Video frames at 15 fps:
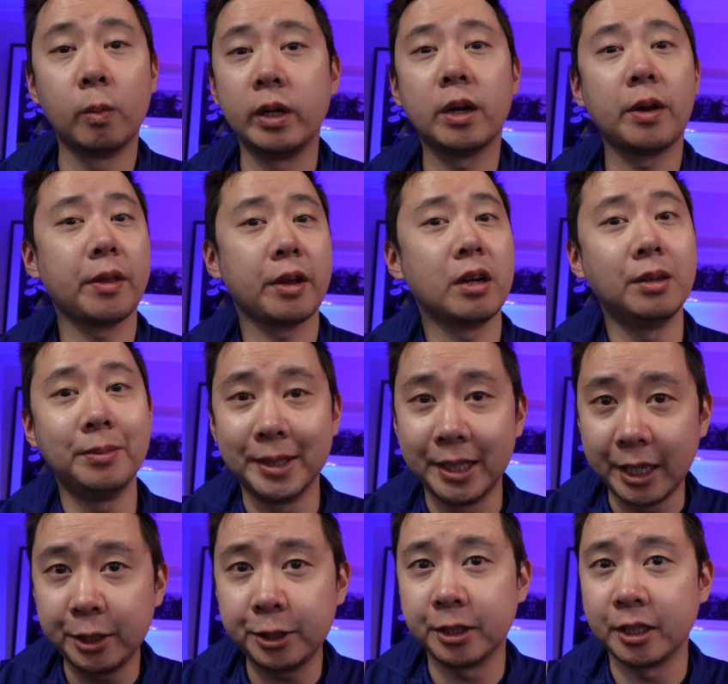We are the
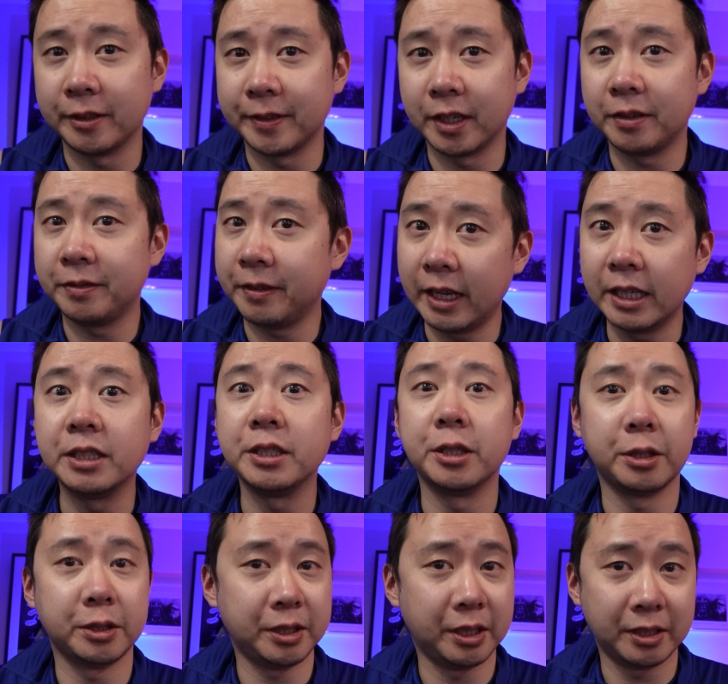culmination of our
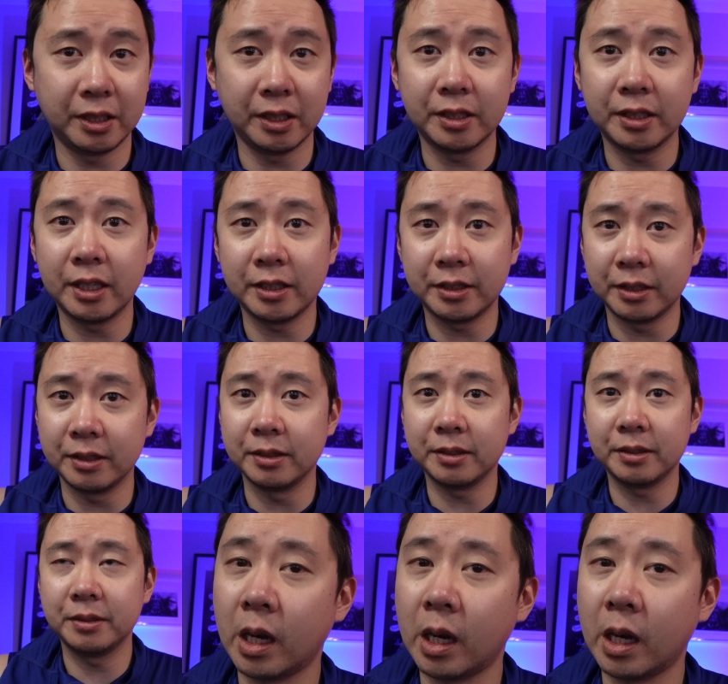failures and successes.